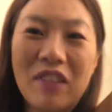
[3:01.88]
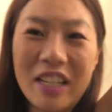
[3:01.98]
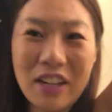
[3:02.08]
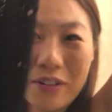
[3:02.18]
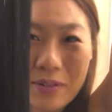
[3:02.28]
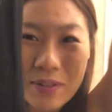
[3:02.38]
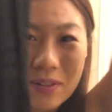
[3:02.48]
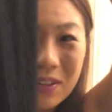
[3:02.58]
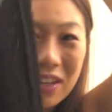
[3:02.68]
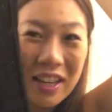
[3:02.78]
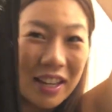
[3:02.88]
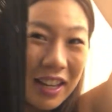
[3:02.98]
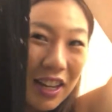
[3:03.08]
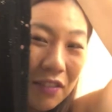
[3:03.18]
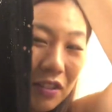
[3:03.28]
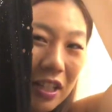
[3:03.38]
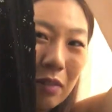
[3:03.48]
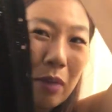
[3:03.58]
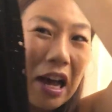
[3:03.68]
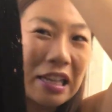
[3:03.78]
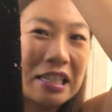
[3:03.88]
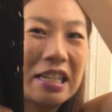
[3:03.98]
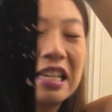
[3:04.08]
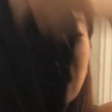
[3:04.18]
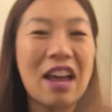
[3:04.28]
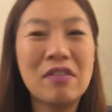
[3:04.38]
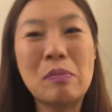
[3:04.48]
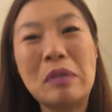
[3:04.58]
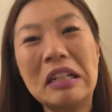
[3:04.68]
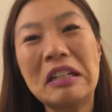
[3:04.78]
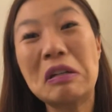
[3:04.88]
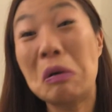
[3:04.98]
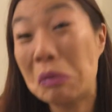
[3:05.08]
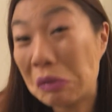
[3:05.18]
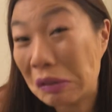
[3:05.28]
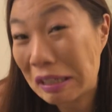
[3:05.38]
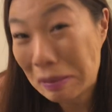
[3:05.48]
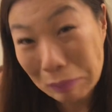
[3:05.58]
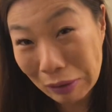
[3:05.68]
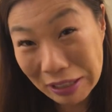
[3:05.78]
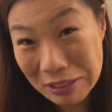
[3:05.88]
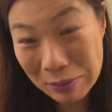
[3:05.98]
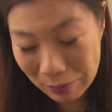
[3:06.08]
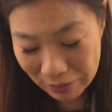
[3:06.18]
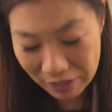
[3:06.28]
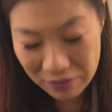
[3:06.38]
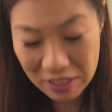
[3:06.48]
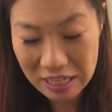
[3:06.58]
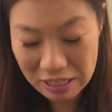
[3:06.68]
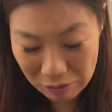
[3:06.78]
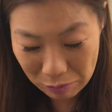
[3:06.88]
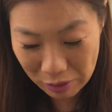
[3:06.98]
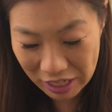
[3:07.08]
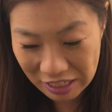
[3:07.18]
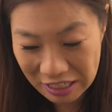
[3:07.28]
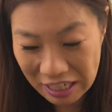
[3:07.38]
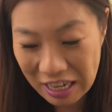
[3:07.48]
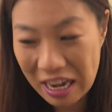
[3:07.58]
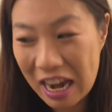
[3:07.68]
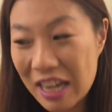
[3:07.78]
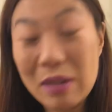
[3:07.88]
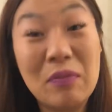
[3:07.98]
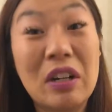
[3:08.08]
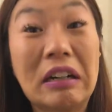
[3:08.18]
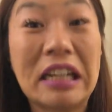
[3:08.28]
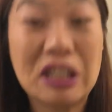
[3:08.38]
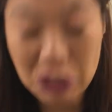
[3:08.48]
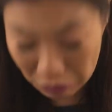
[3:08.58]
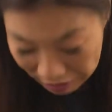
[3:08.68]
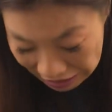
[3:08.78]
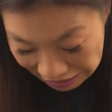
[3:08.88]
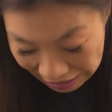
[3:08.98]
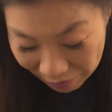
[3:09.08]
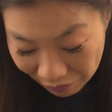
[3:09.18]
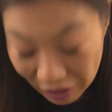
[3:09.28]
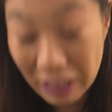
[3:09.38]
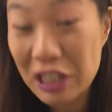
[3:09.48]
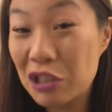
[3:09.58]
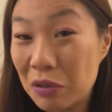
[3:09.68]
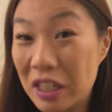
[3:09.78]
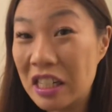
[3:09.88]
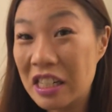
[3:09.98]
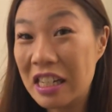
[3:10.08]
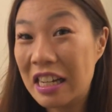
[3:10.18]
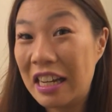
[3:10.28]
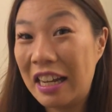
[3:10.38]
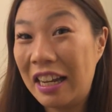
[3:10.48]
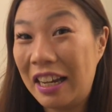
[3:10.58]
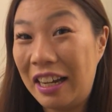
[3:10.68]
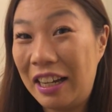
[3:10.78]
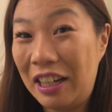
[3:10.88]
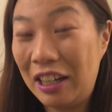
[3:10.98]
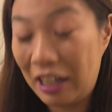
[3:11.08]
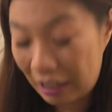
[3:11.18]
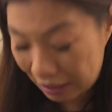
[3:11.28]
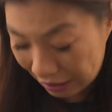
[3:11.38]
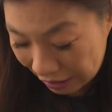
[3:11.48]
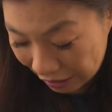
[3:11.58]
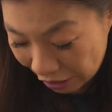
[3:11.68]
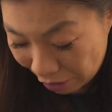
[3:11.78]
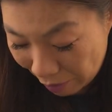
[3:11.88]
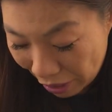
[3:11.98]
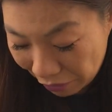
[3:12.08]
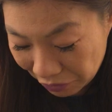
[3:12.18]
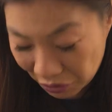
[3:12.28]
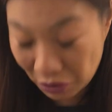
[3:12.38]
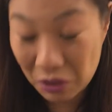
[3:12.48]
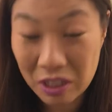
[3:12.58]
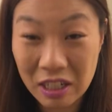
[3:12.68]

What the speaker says: videos of these unboxings, I haven't been totally impressed with what I've seen, but I am very intrigued. I'm very intrigued about